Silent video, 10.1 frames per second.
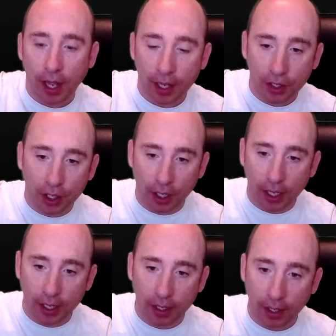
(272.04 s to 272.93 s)

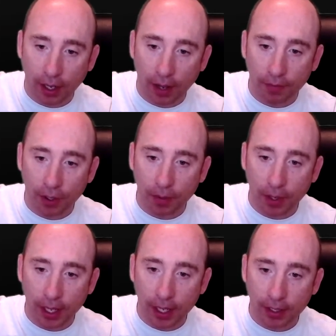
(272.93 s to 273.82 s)
actually I'm
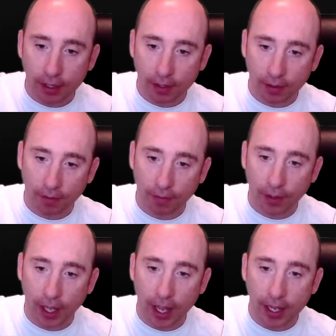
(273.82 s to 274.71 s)
doing this for
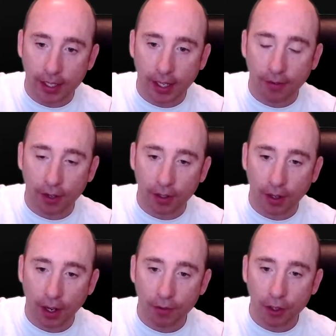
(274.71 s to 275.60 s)
the A7,
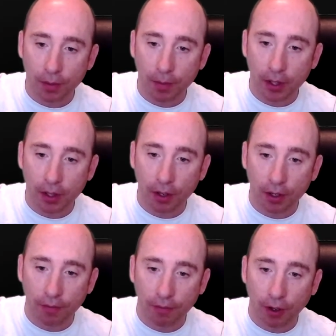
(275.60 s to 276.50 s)
I'm using my third
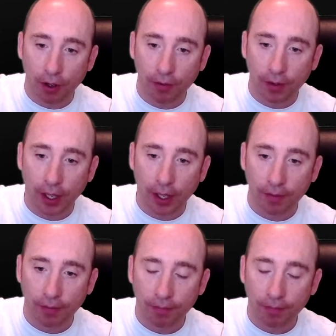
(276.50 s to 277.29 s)
and fourth there.